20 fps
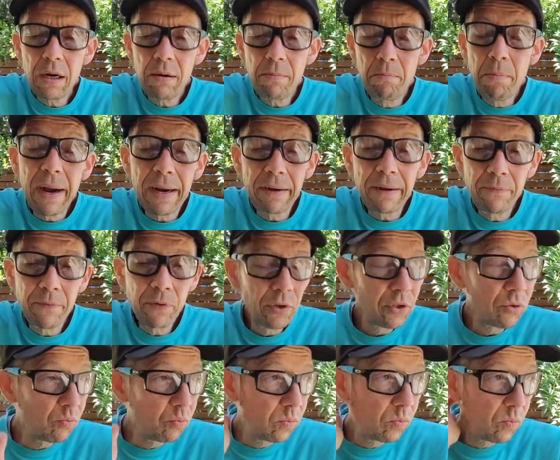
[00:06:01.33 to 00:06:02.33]
My
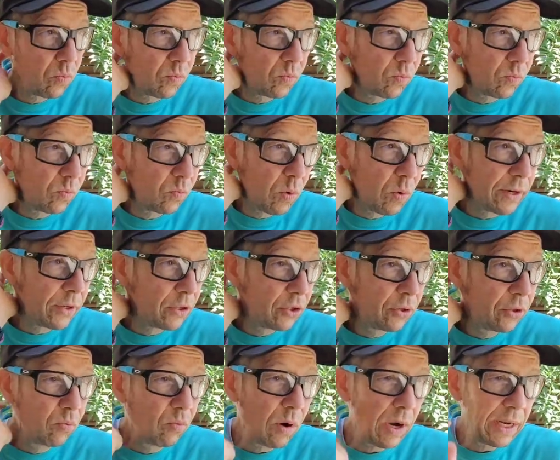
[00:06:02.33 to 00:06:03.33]
first one or
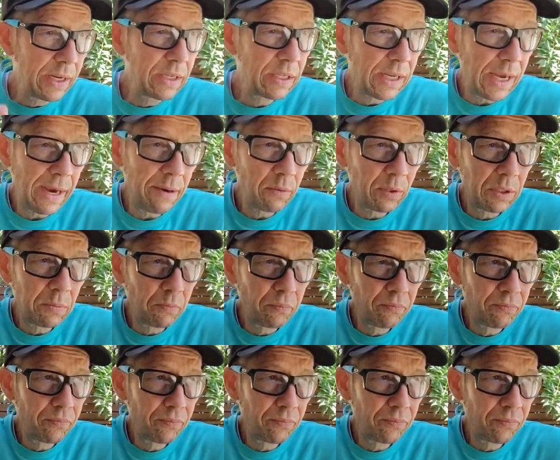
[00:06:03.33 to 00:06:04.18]
two runs, I was